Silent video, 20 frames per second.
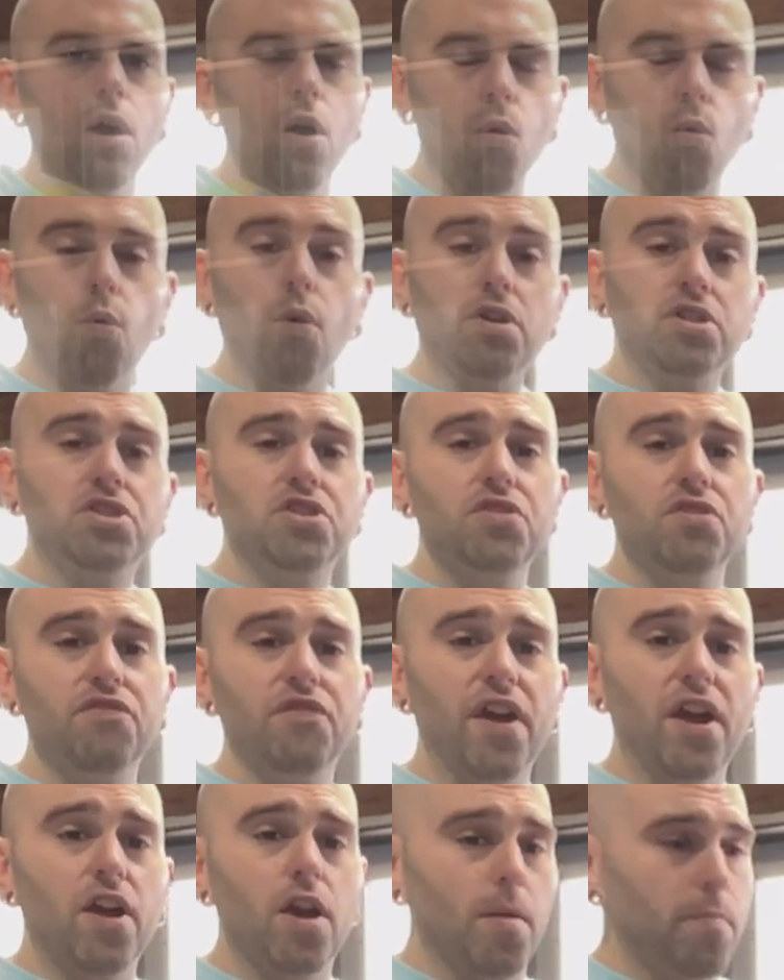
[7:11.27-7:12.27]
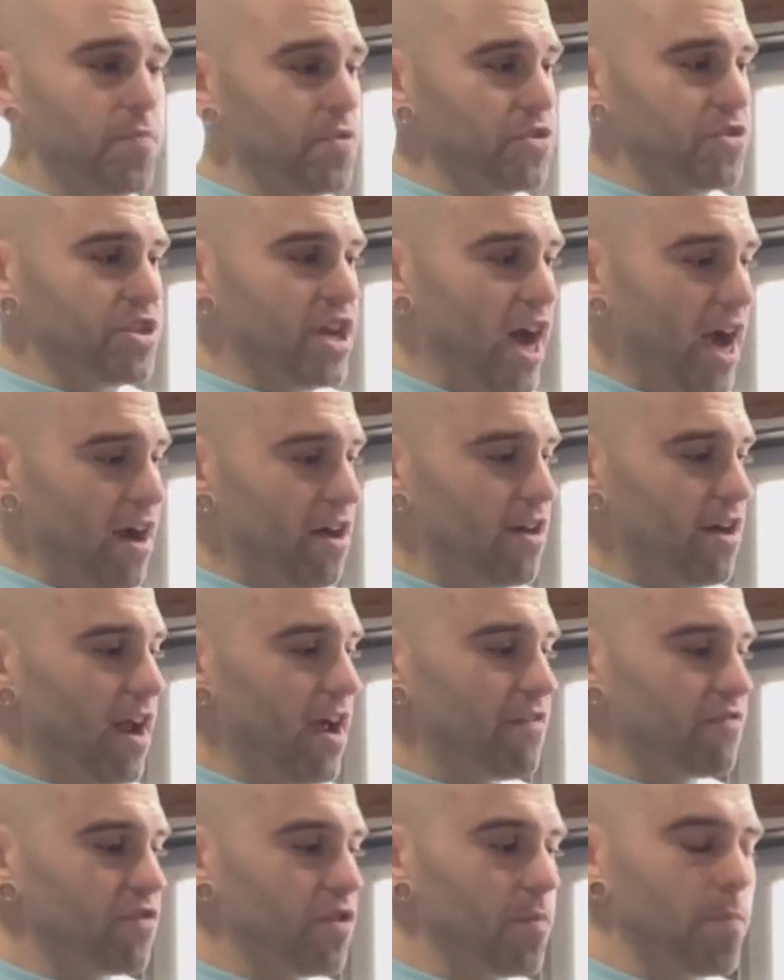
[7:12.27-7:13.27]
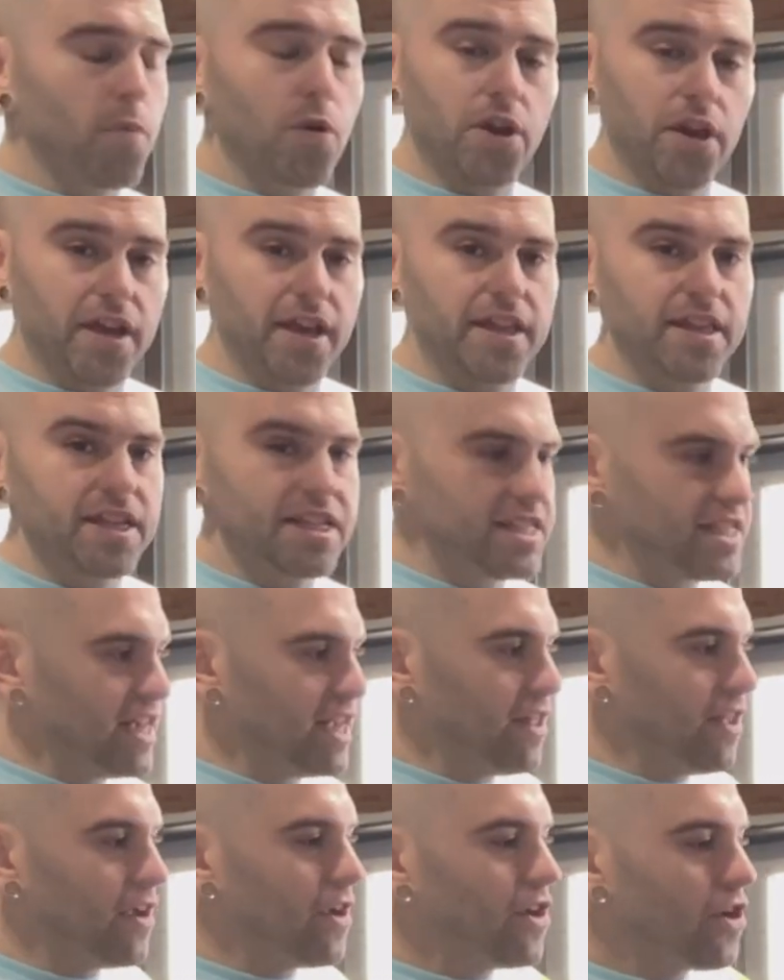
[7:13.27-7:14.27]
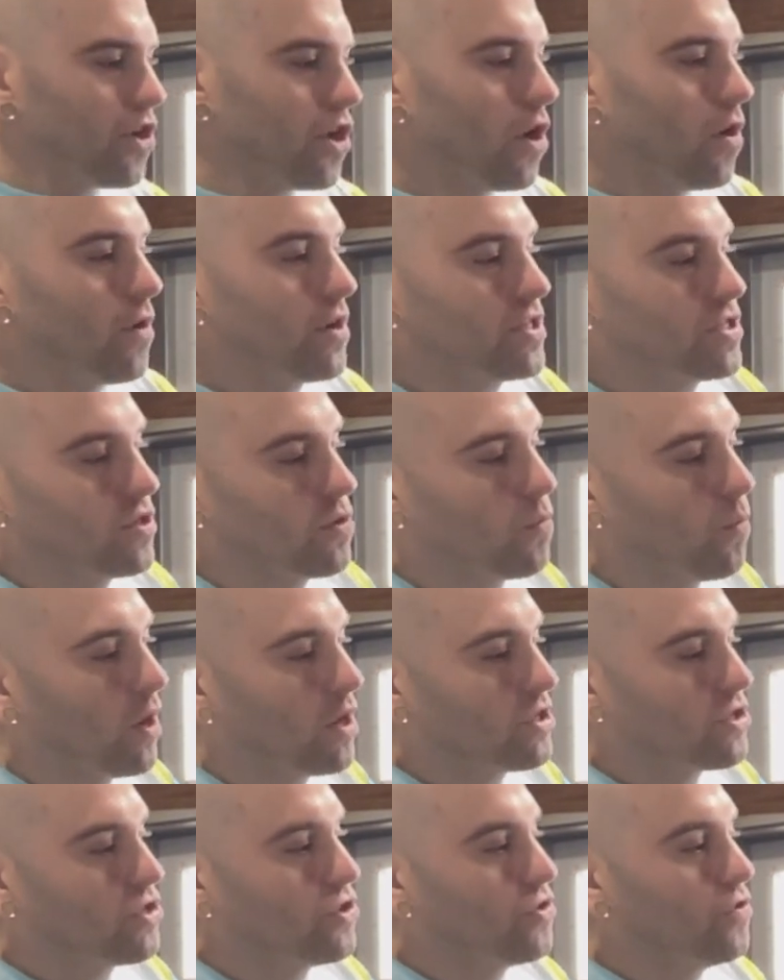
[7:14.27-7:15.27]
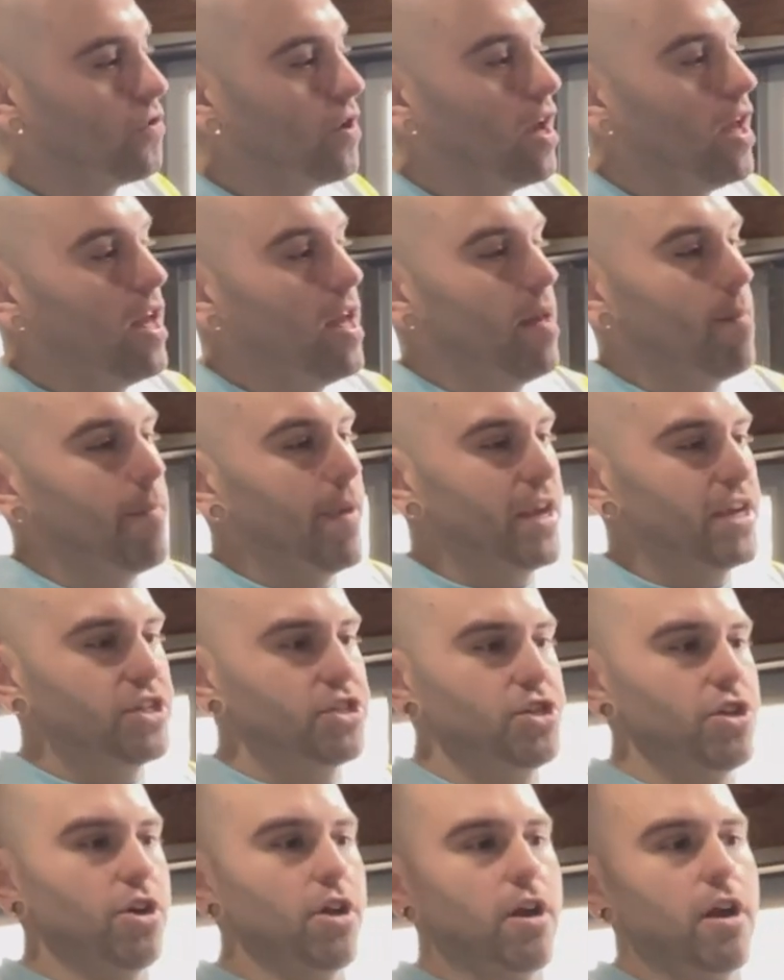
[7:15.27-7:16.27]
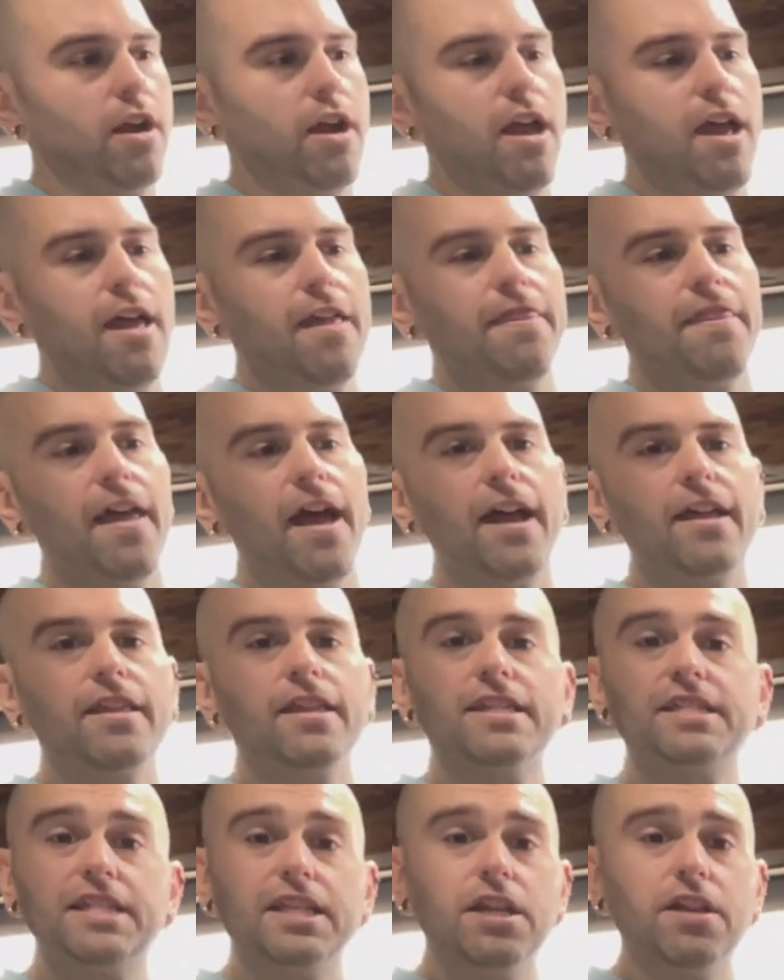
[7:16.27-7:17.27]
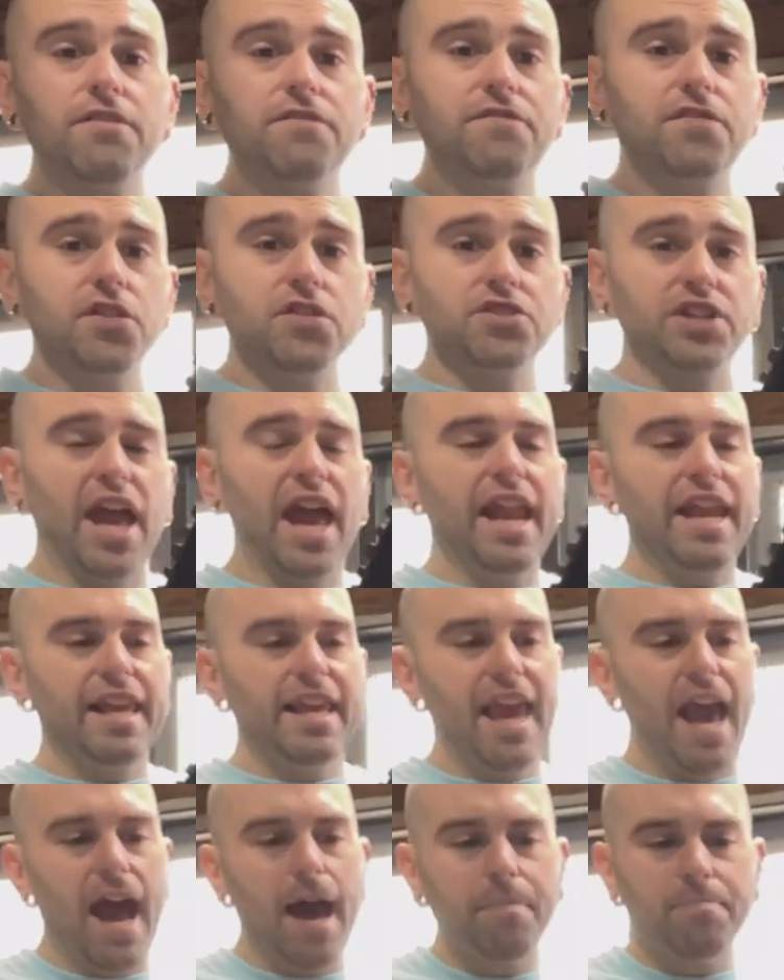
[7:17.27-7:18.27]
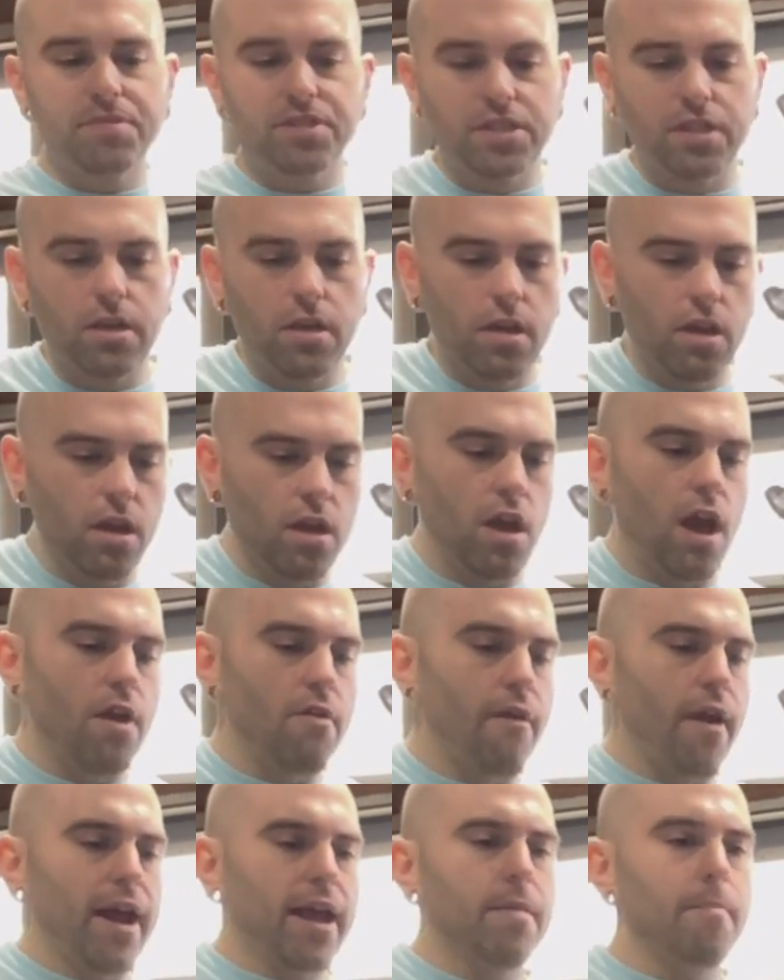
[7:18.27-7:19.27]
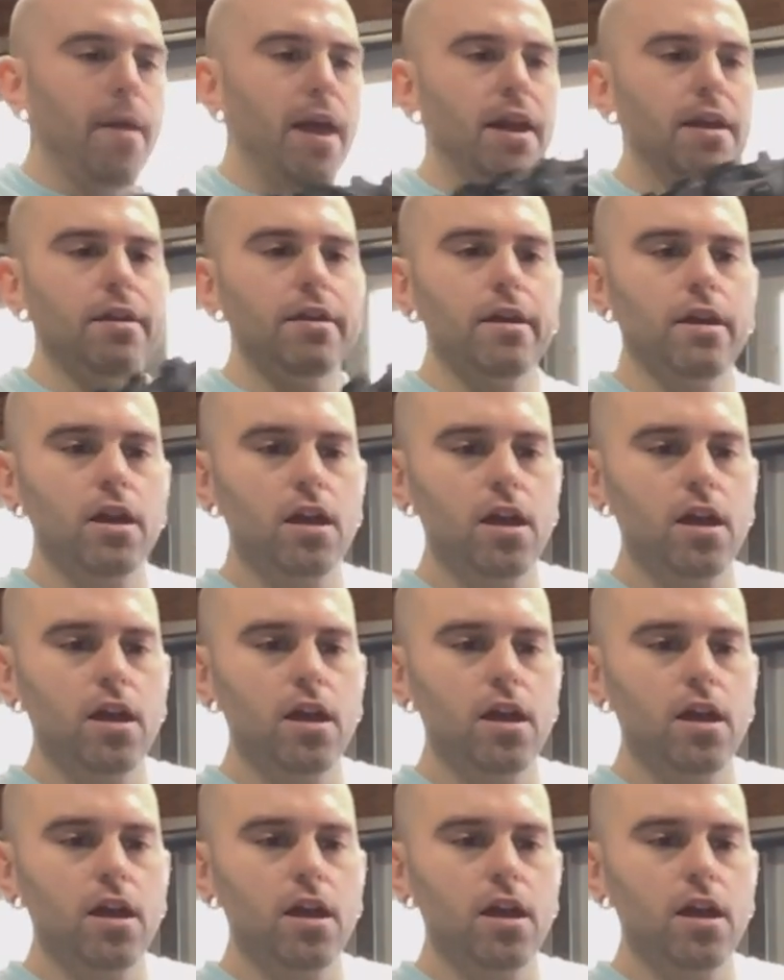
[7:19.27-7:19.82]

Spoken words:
Once you've aired up your tire after putting in the sealant, you're going to want to make sure that the sealant fills any gaps. I recommend